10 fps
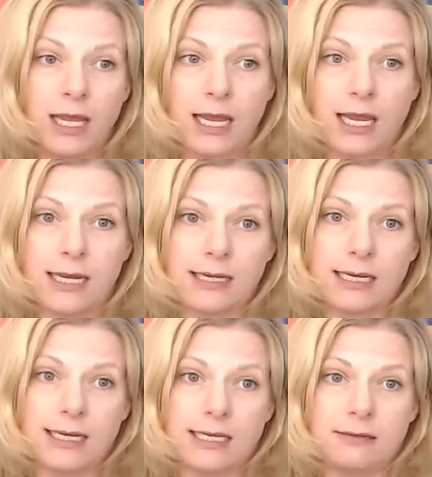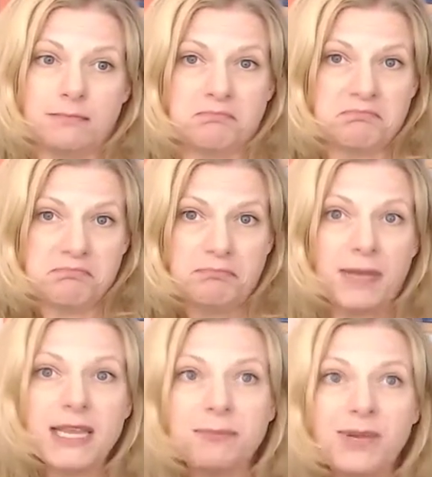And it
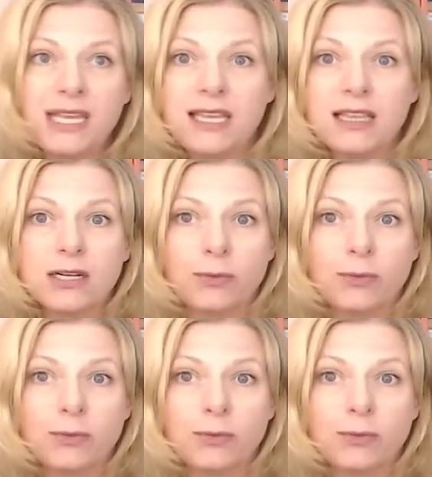might be that